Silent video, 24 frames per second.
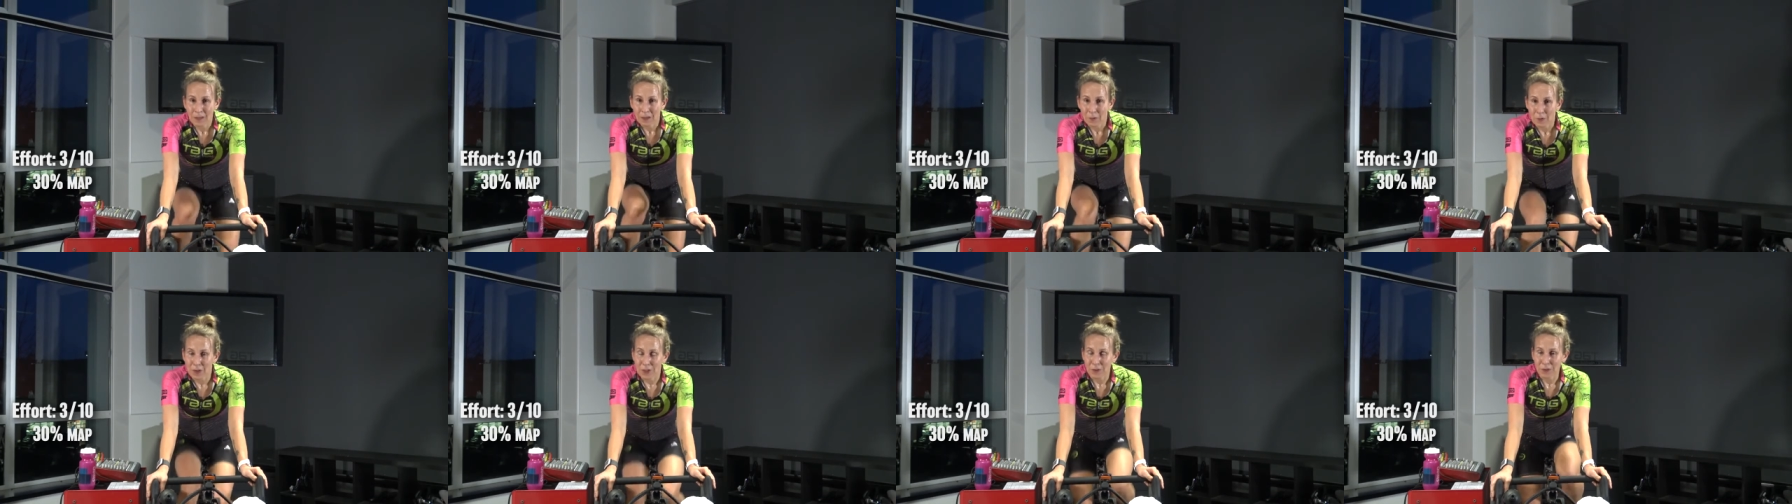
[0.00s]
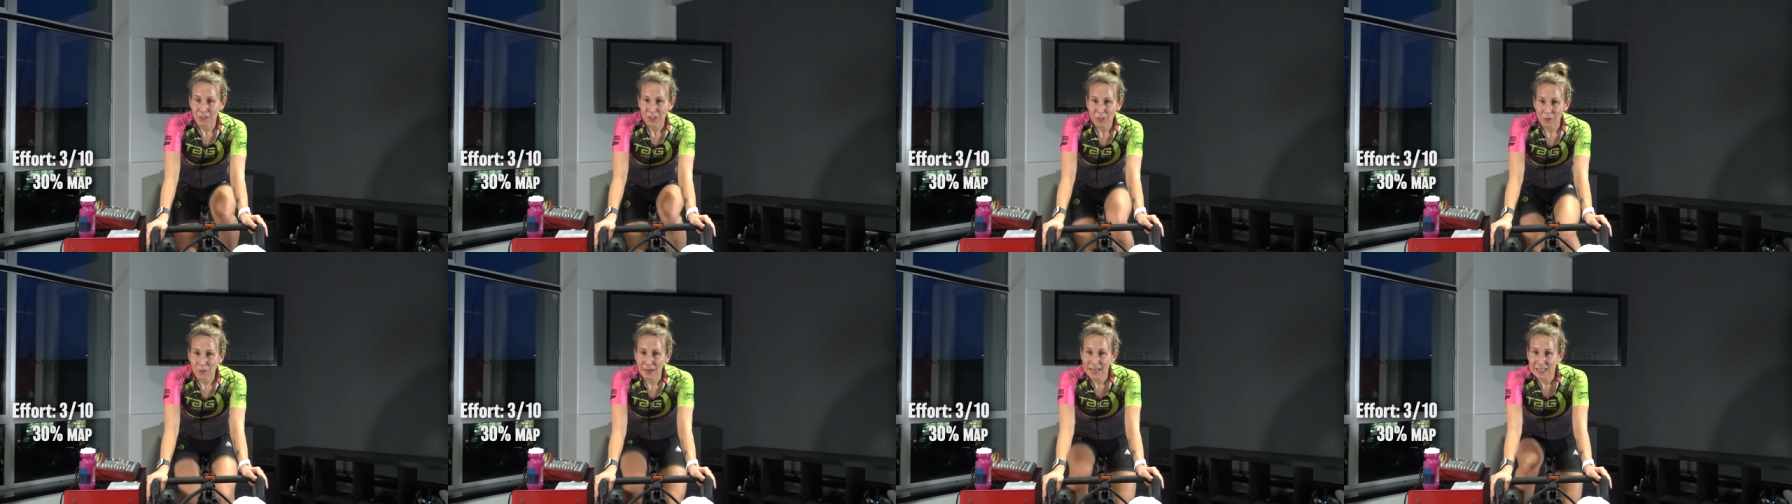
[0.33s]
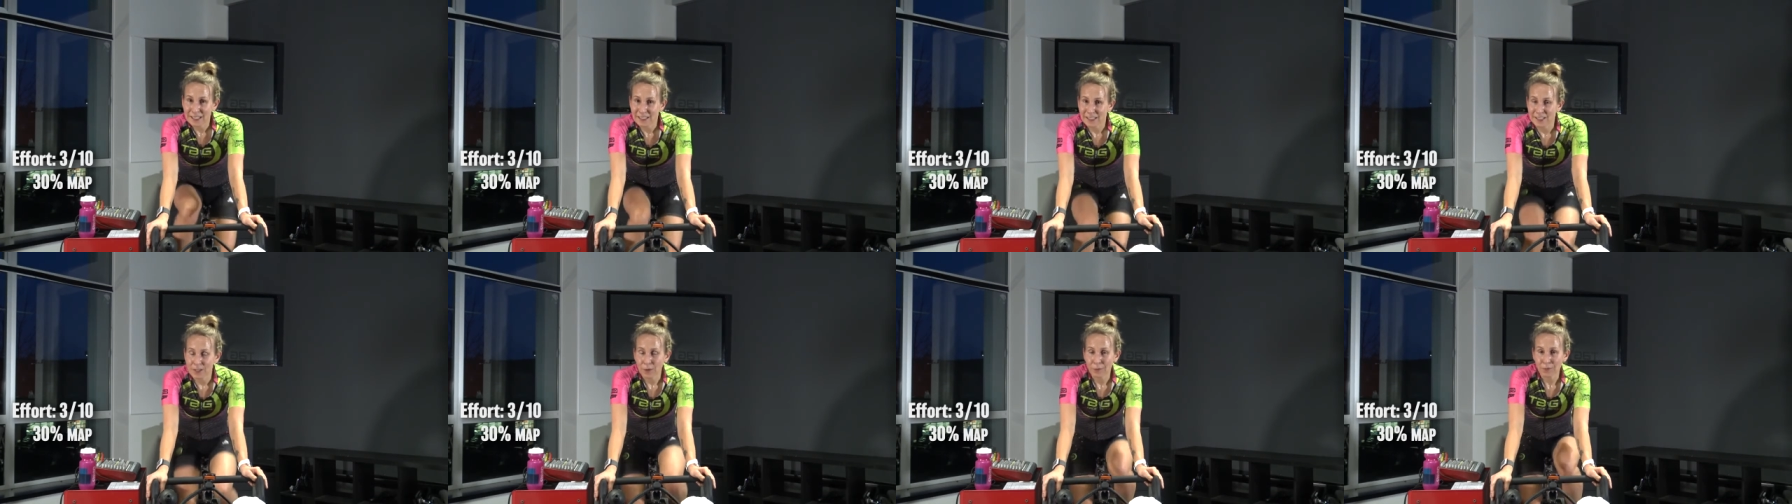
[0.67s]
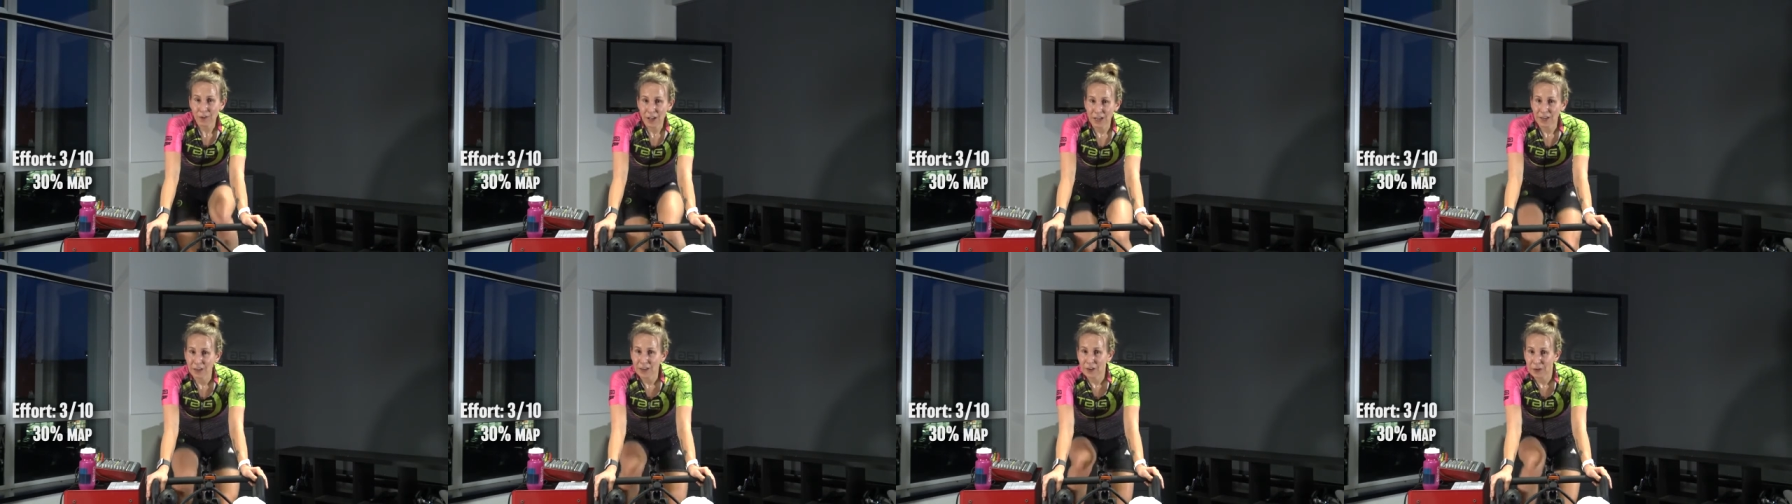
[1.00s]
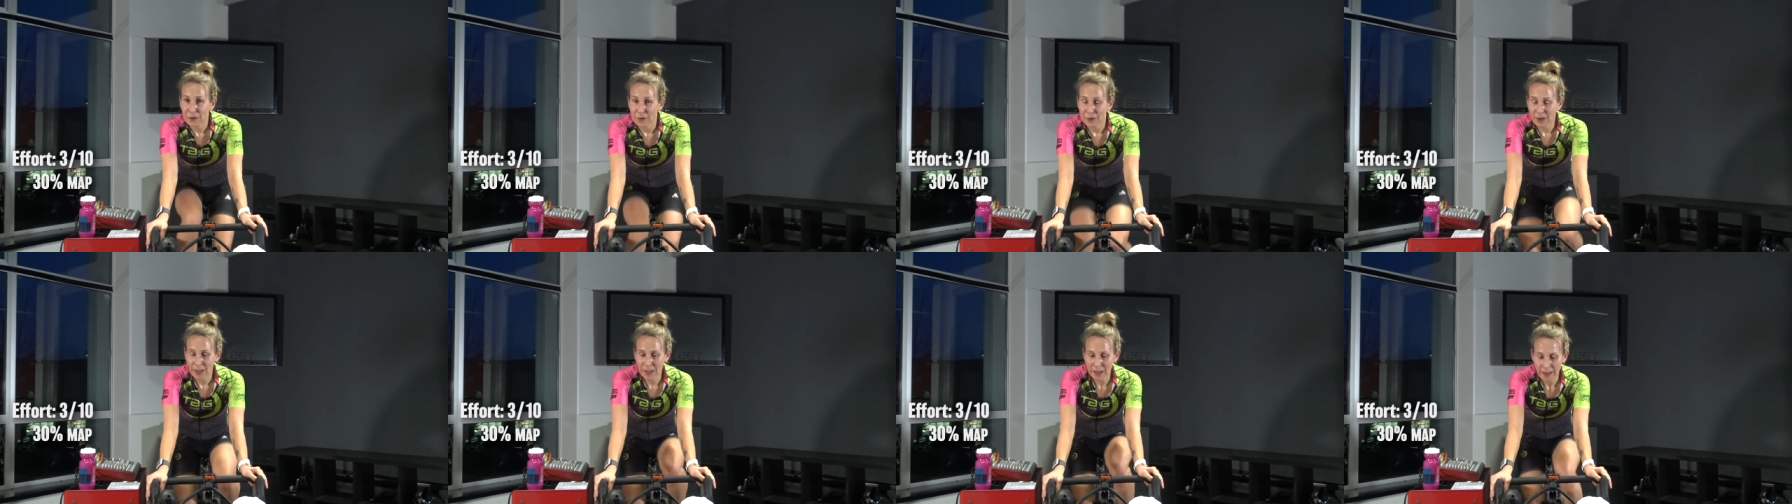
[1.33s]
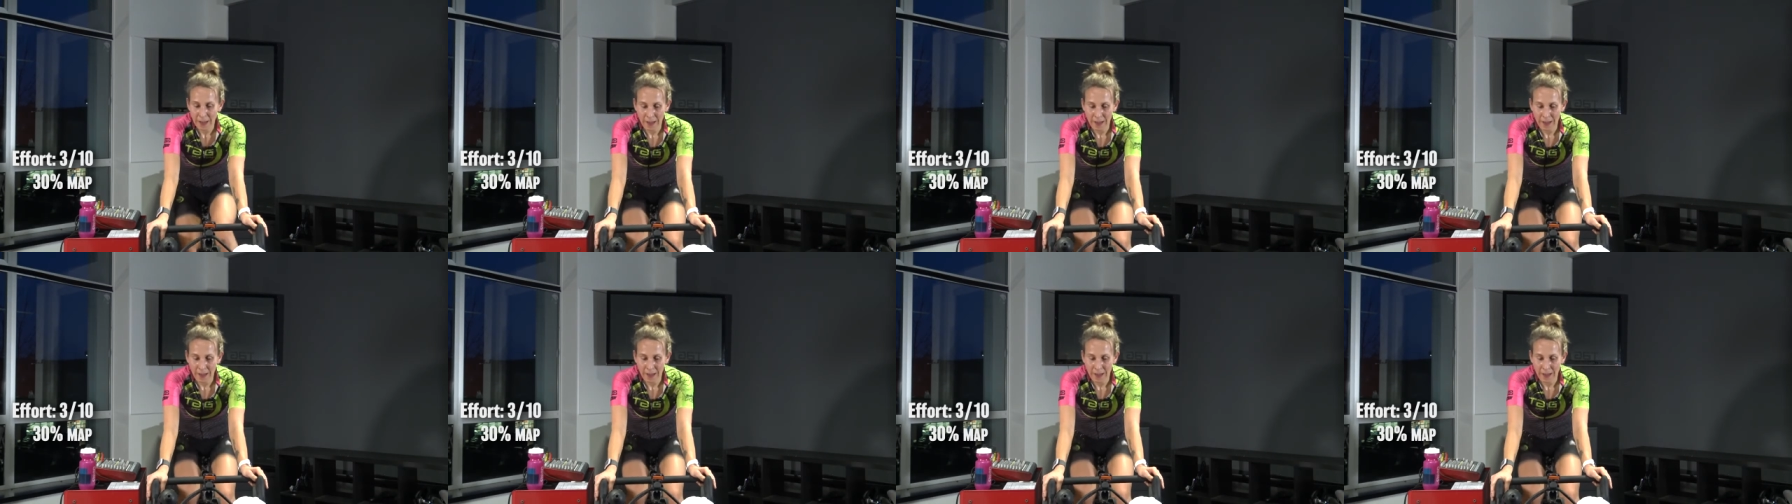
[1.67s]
whether it's a race, fondo,